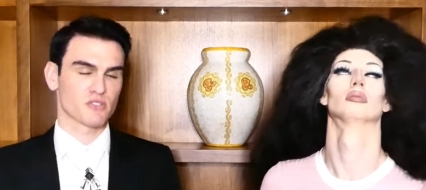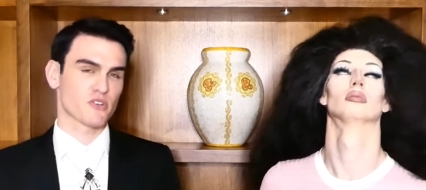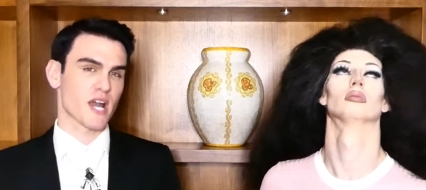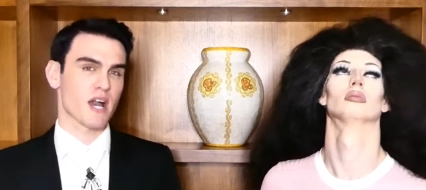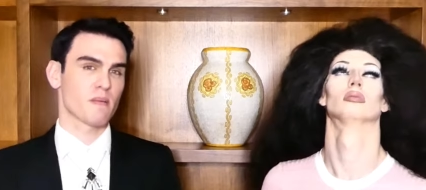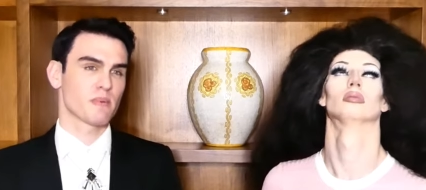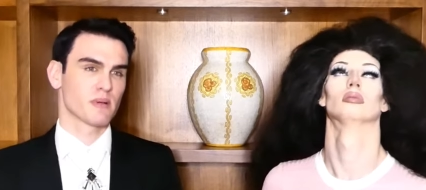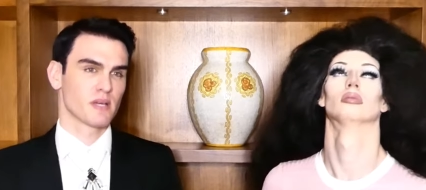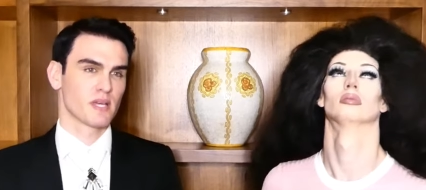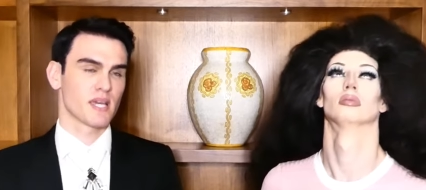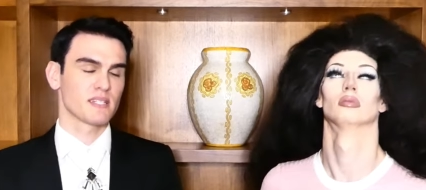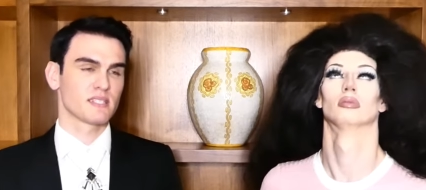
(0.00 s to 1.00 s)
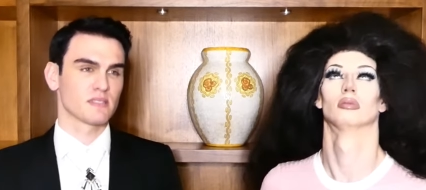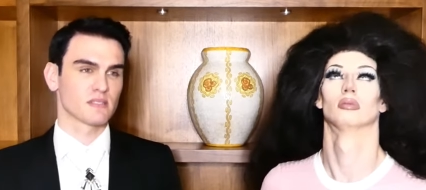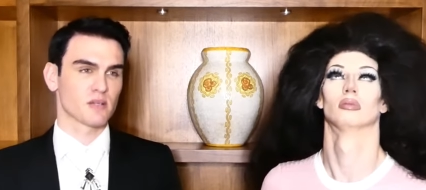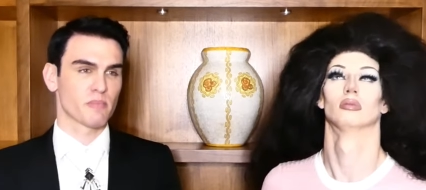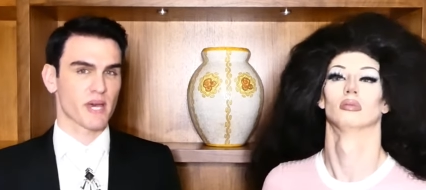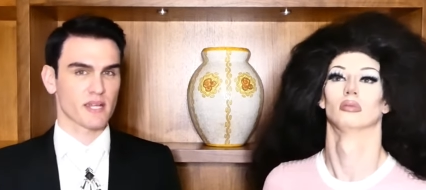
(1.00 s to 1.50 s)
Speaker 1: drab. It didn't
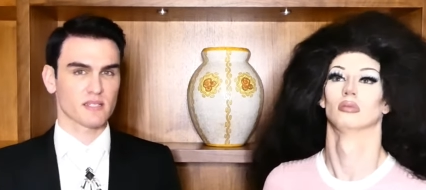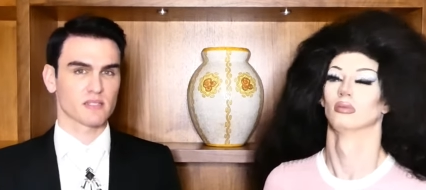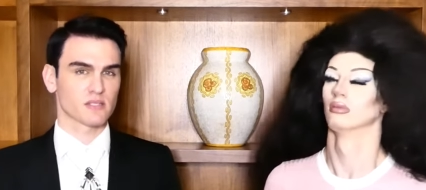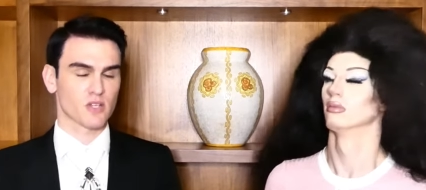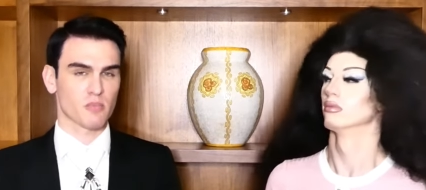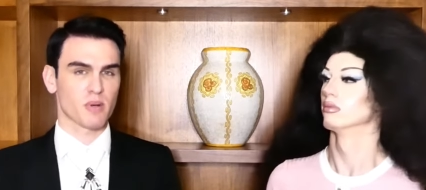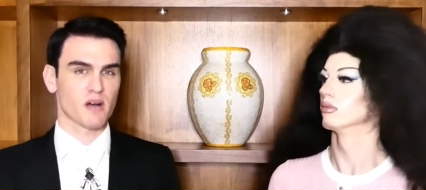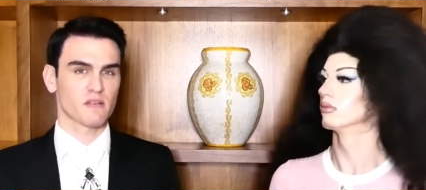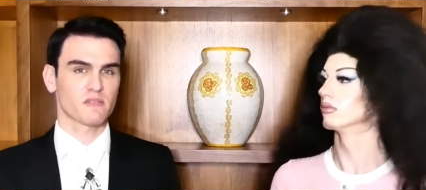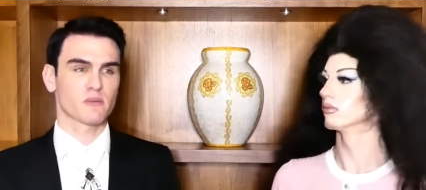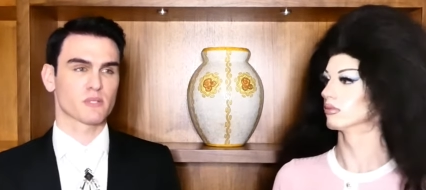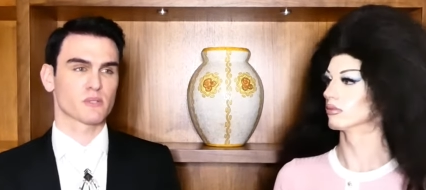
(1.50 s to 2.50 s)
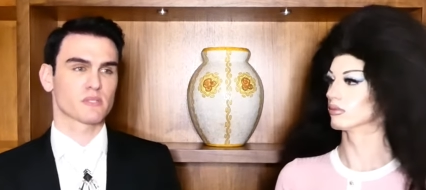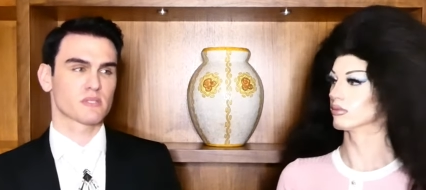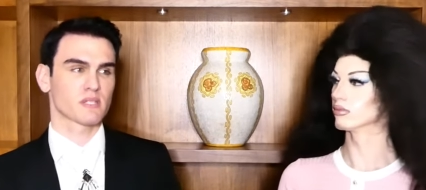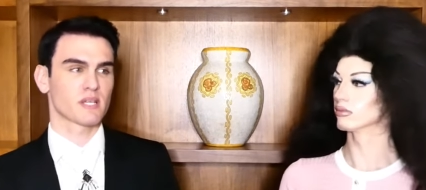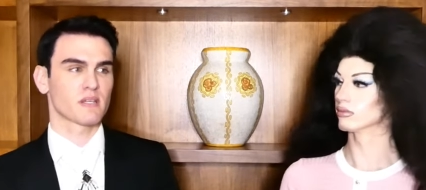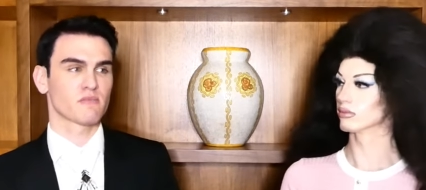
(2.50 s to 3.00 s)
compare to the top half, which was
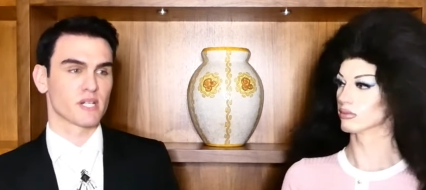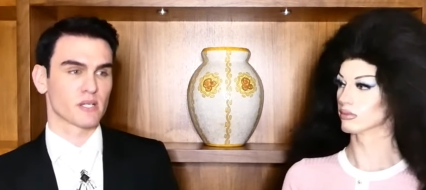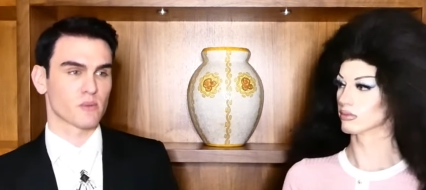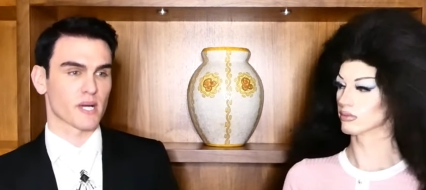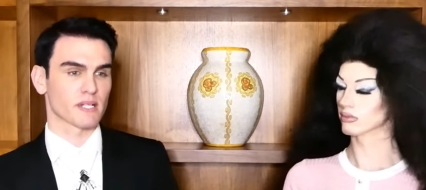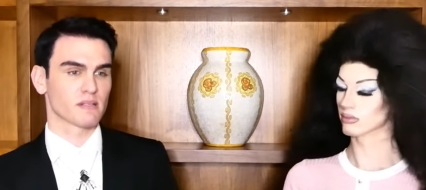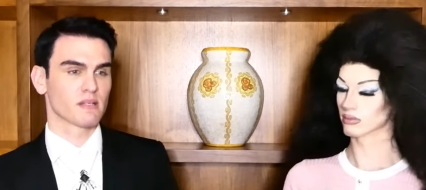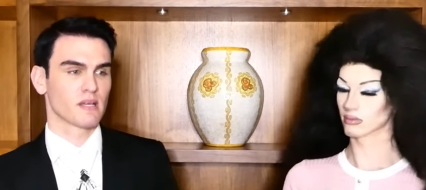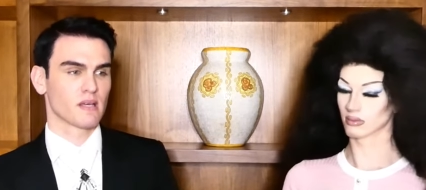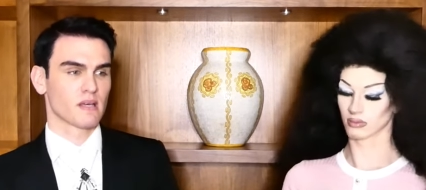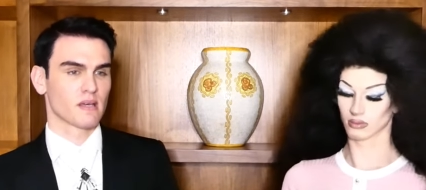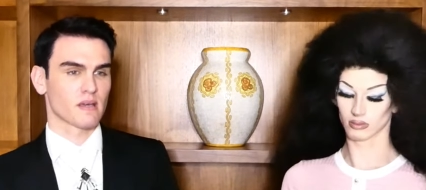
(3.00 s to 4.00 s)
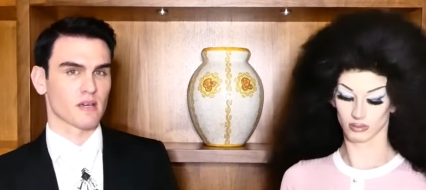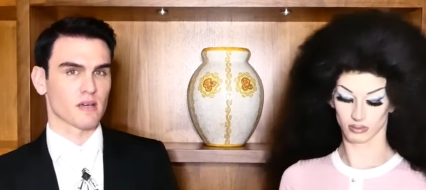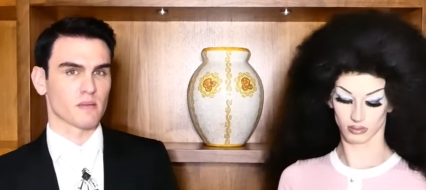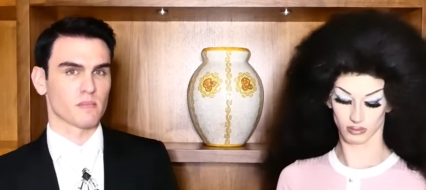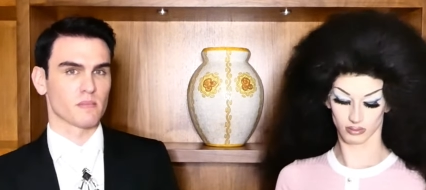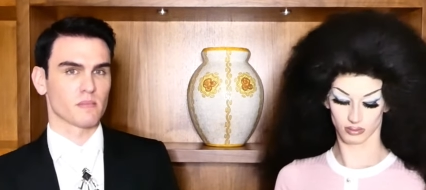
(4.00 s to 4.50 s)
really quite
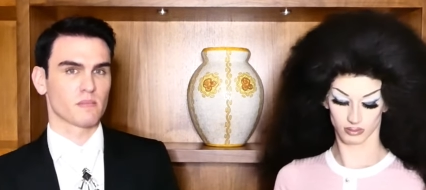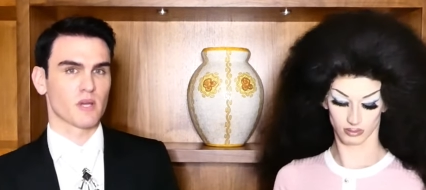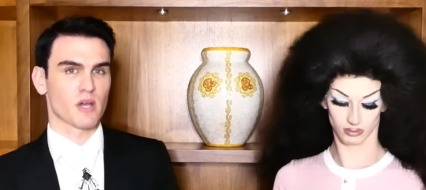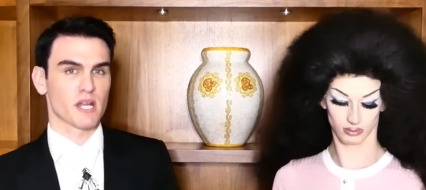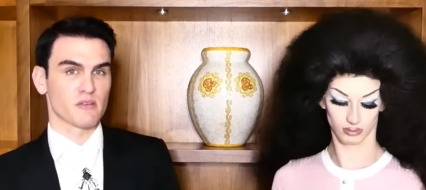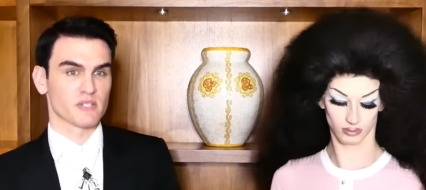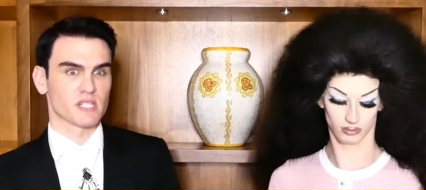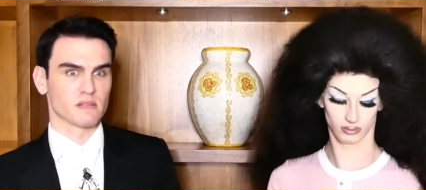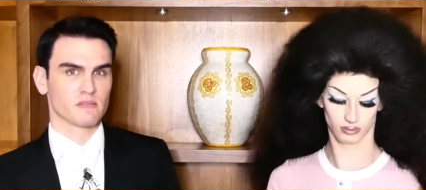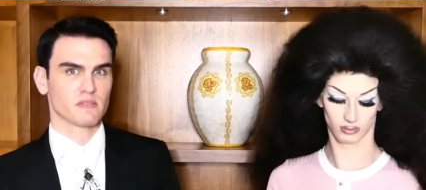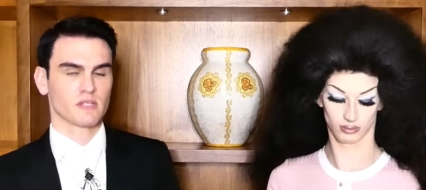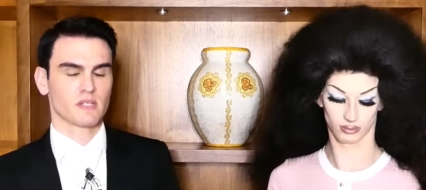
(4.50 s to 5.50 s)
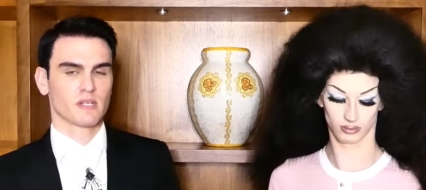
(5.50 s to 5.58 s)
um, innovative.